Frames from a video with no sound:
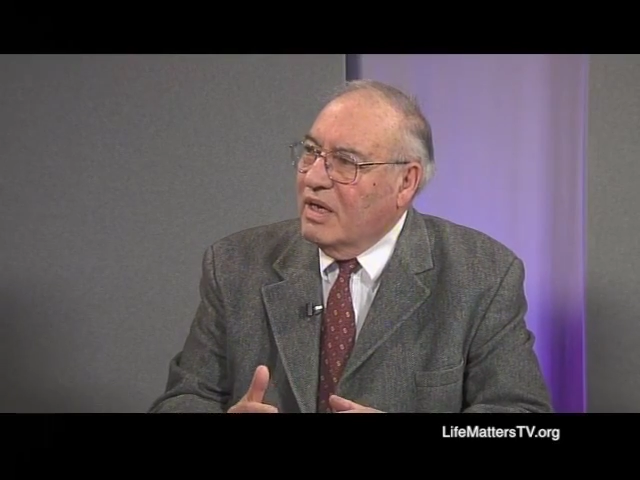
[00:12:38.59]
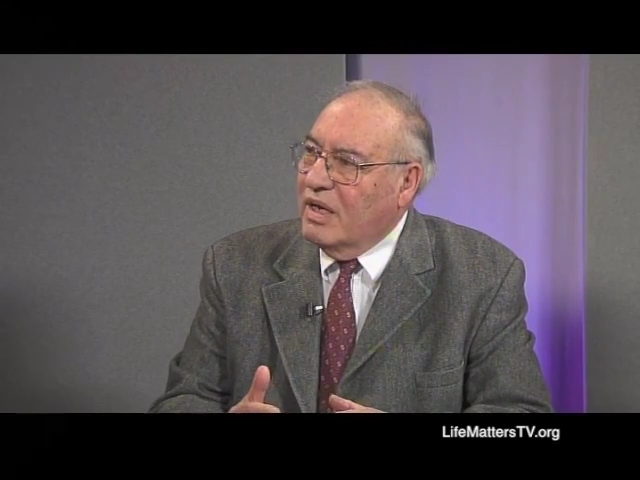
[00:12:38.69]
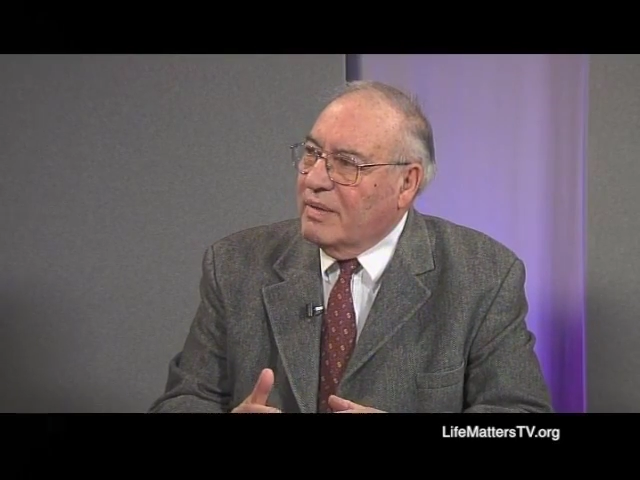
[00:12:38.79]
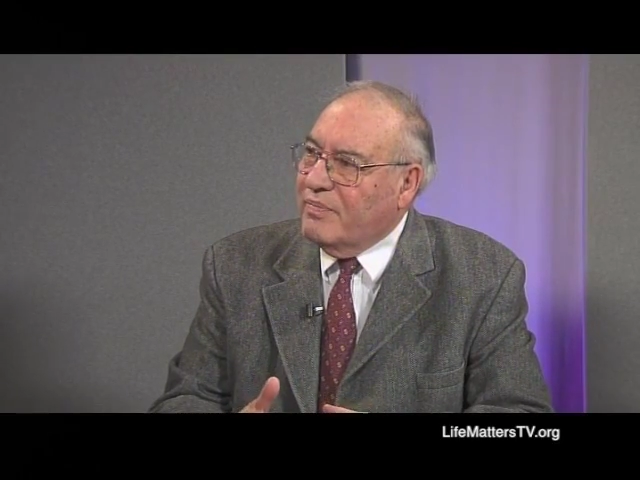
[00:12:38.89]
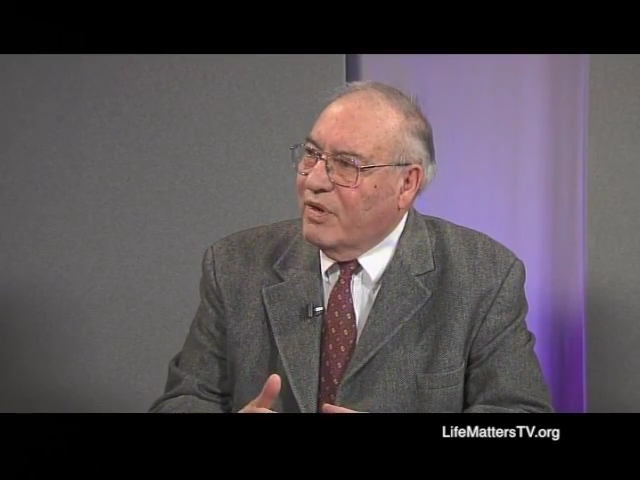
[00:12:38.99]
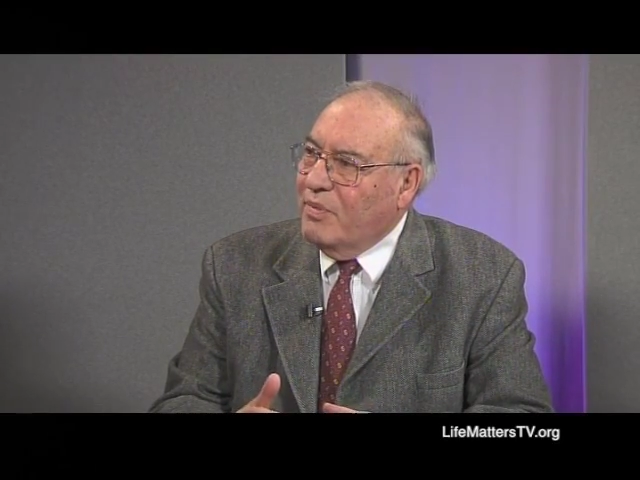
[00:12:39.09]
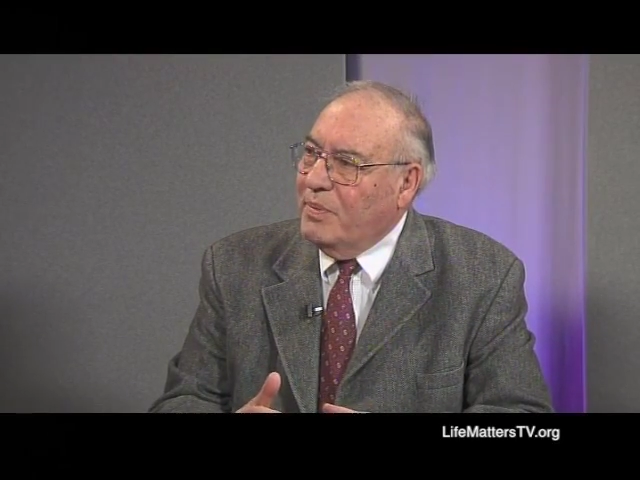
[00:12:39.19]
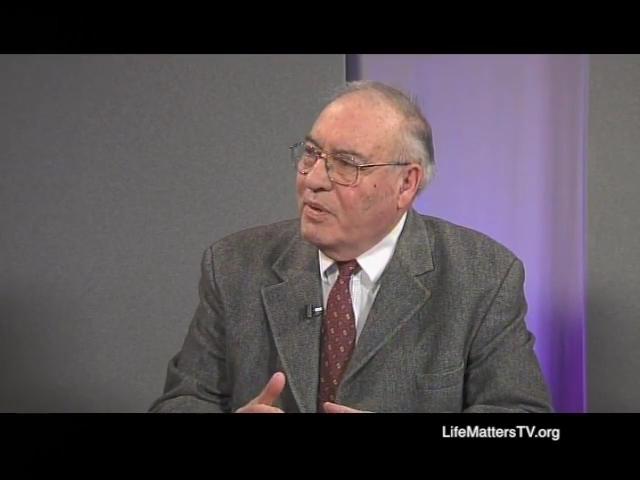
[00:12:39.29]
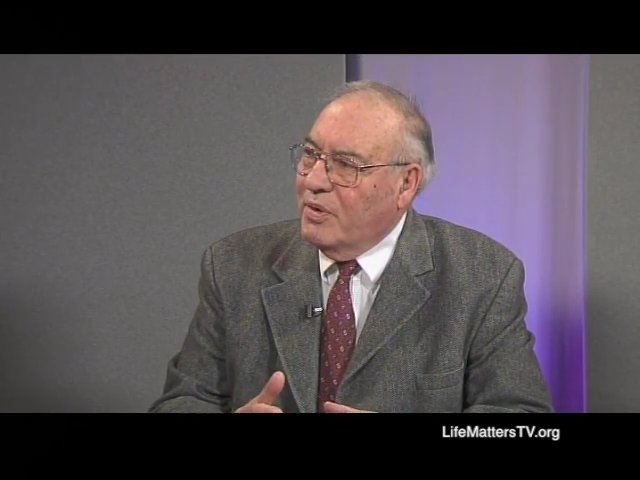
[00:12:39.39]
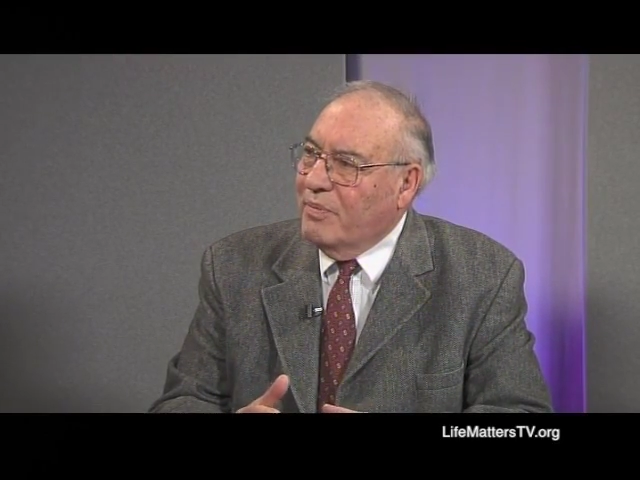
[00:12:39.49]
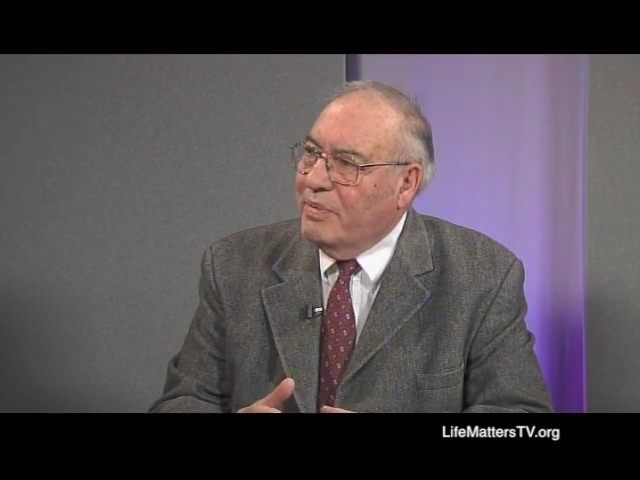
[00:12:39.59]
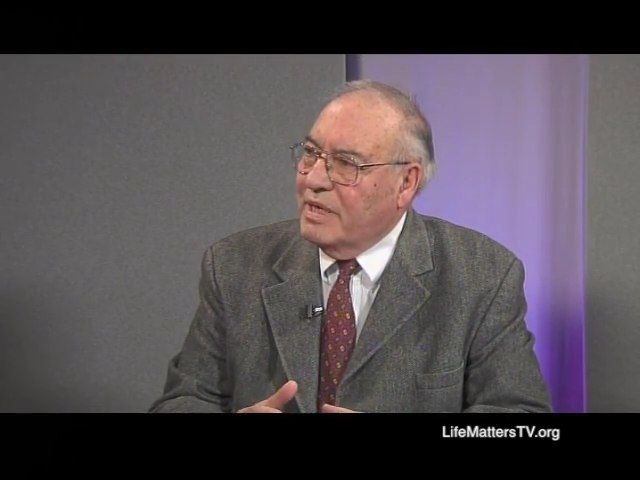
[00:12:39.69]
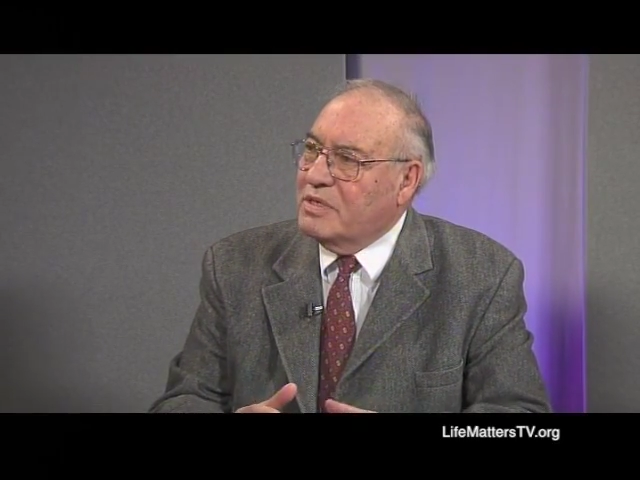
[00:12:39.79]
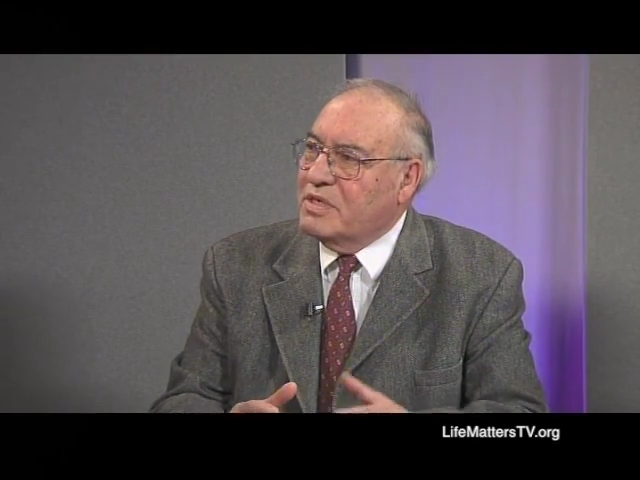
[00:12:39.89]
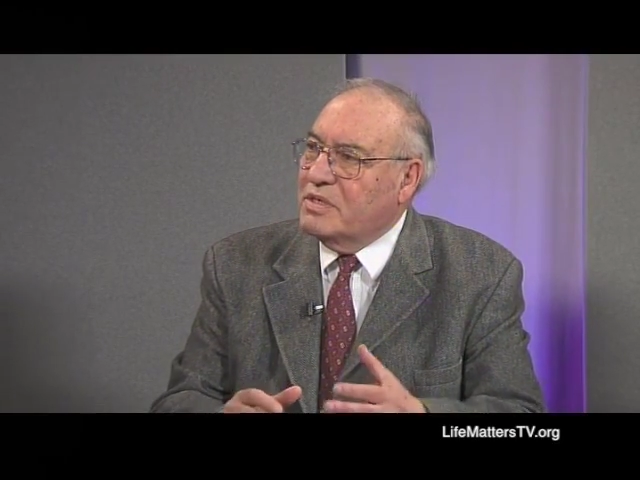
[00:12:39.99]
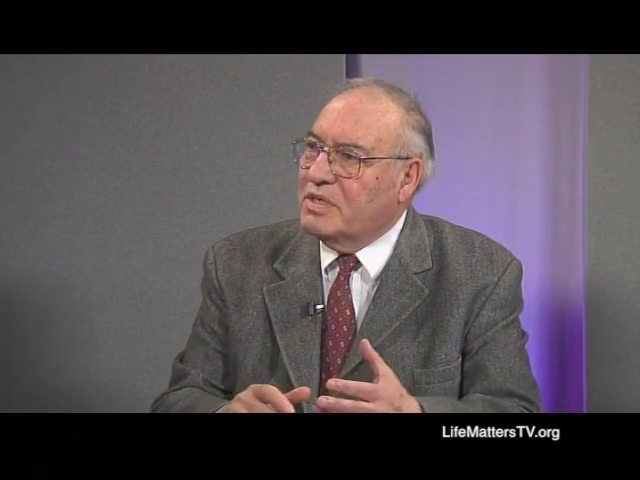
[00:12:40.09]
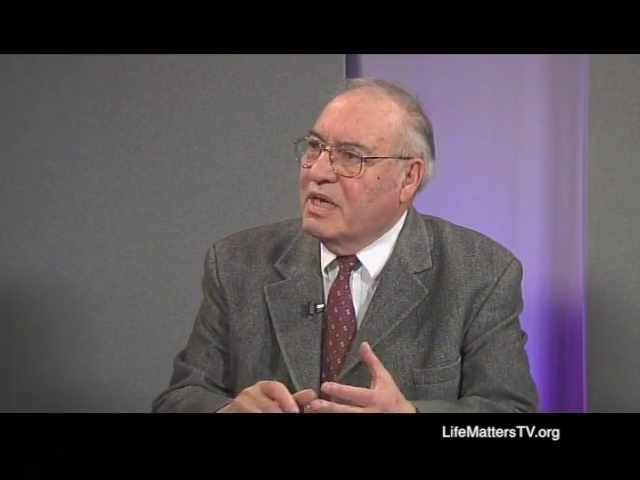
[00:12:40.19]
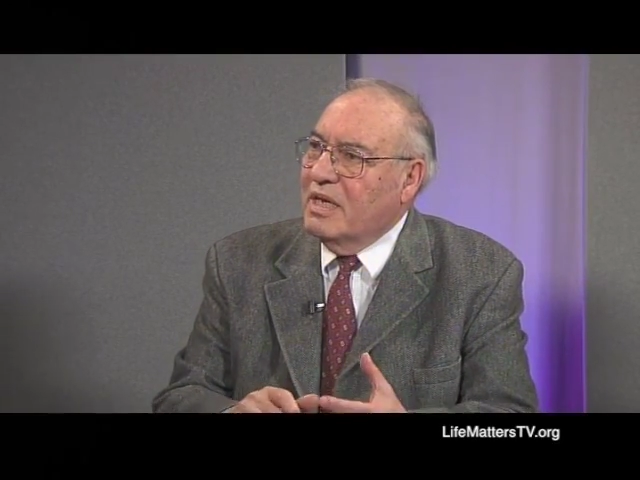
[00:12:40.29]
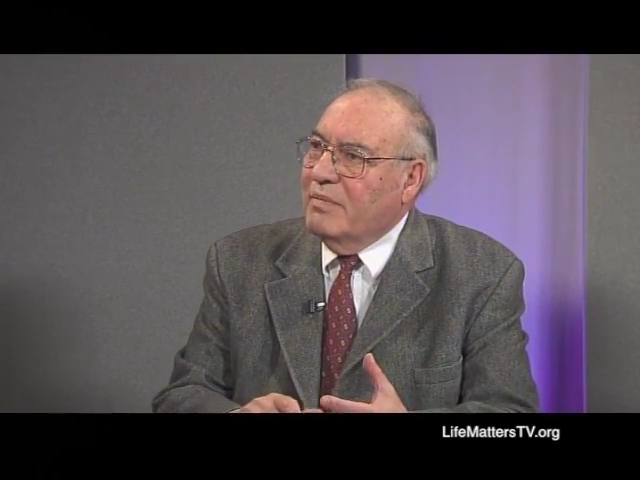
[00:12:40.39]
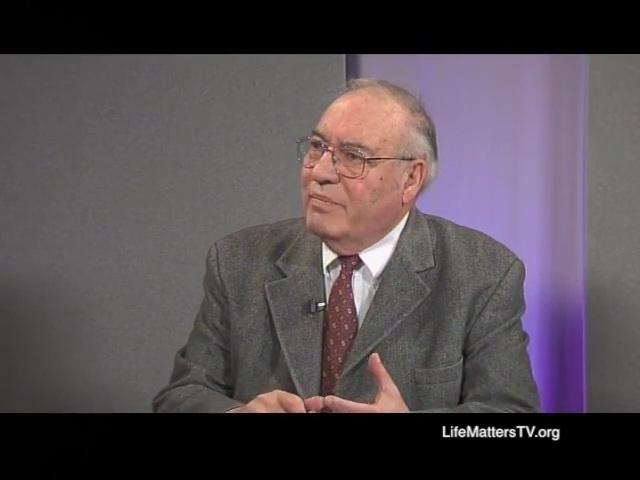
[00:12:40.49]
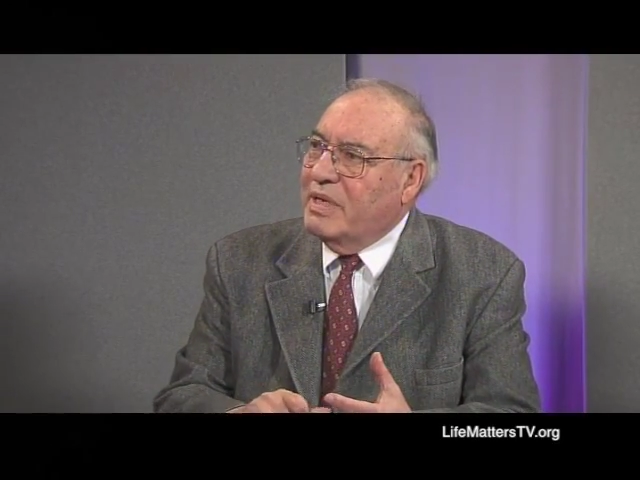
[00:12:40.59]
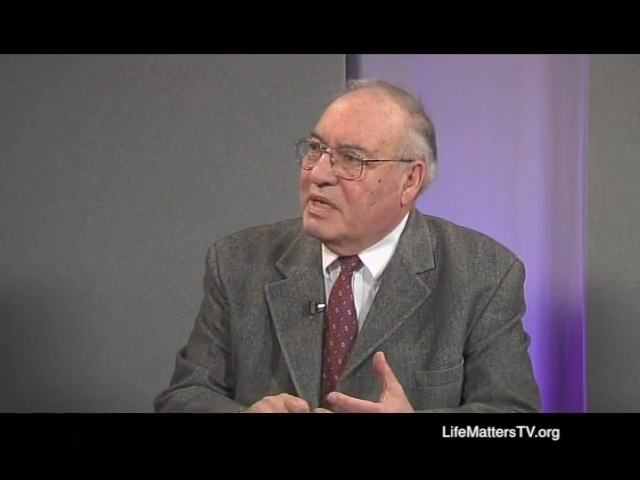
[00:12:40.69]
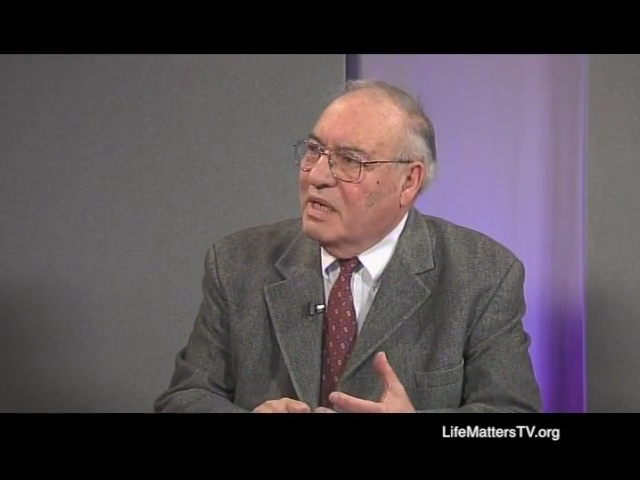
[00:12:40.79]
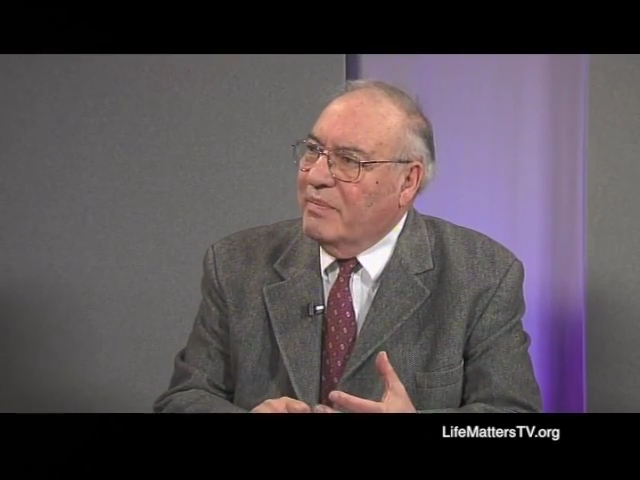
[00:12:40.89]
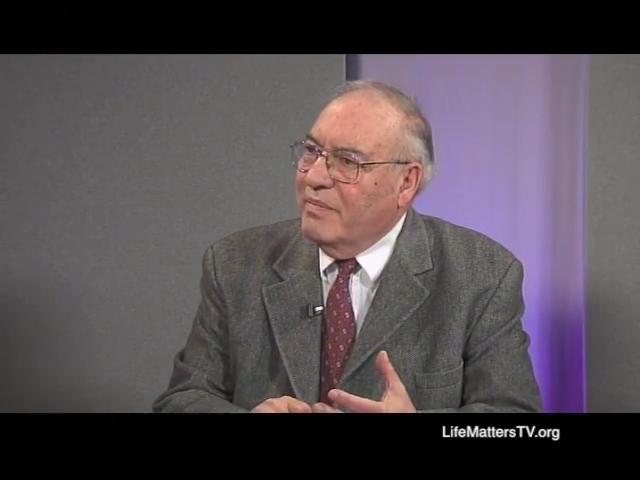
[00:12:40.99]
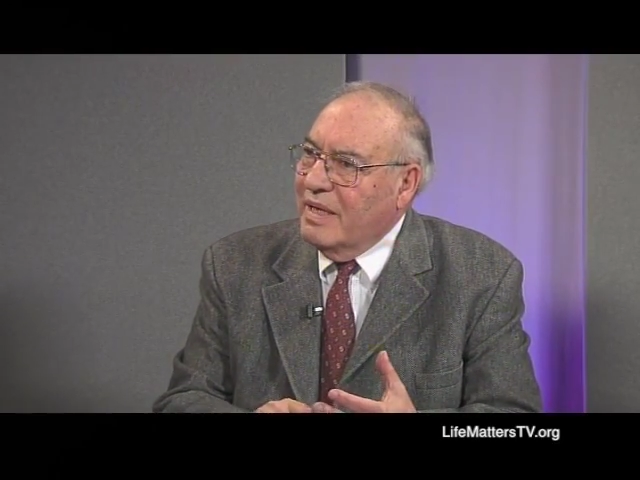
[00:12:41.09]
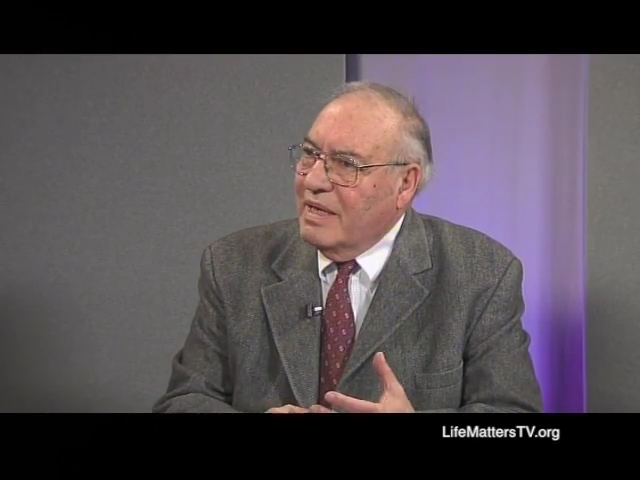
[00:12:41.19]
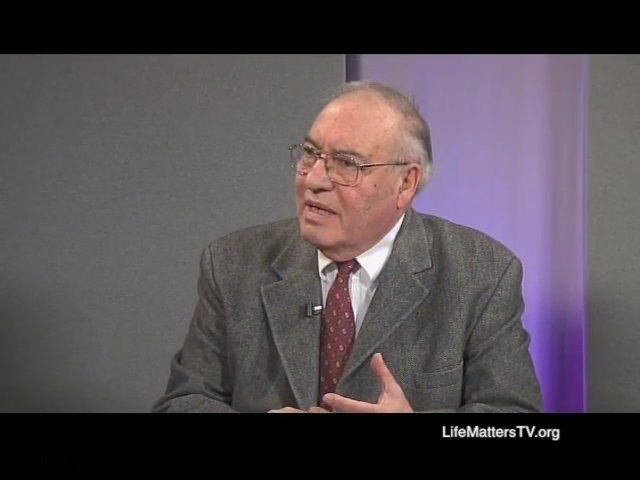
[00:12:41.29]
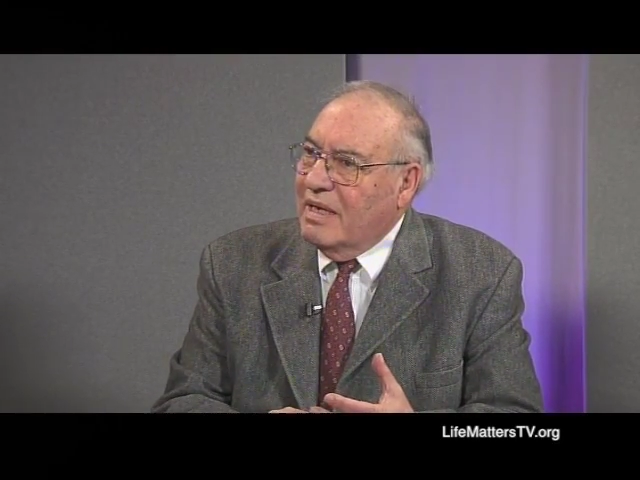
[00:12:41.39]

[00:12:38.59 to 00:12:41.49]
on a pro bono basis, become